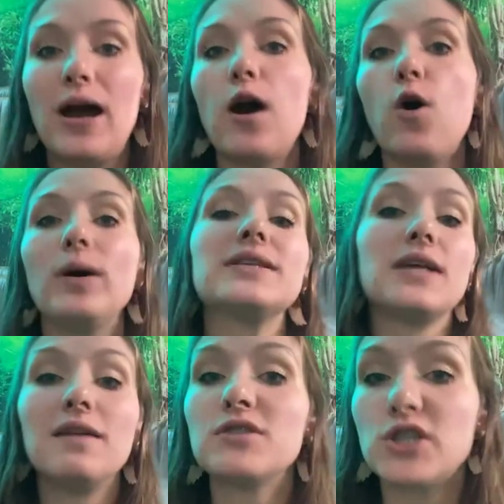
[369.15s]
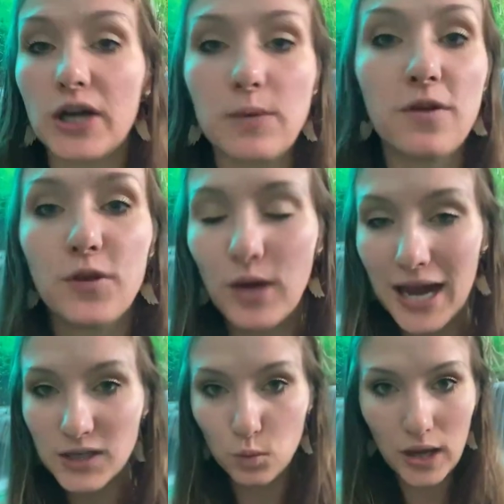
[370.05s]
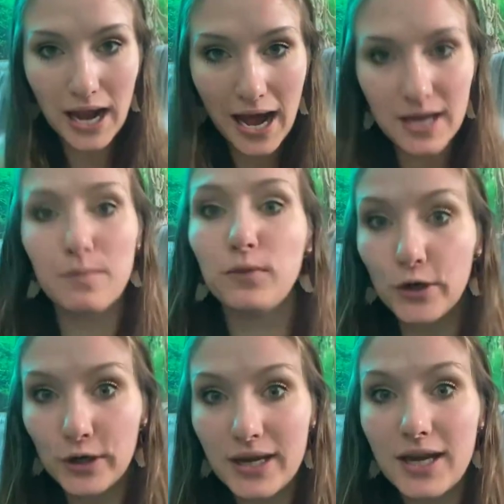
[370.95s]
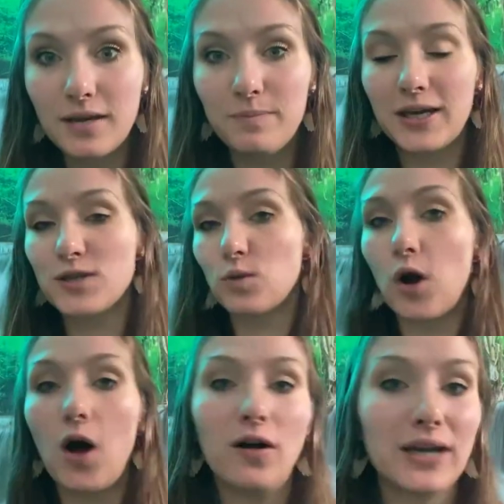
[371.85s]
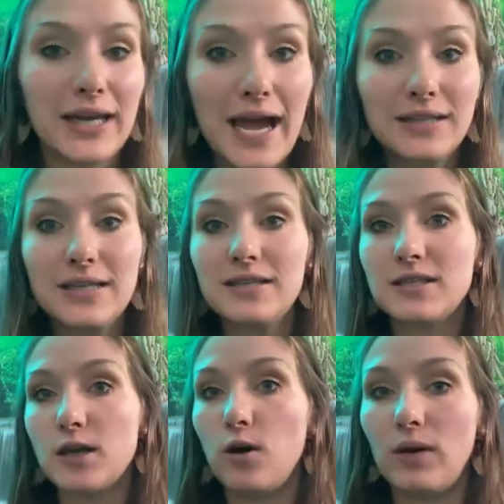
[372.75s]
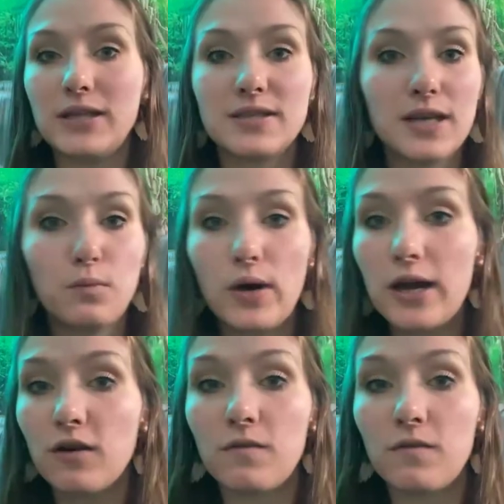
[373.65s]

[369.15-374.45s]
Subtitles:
I always love sharing with you guys what I am learning, because we're all connected. So in some way,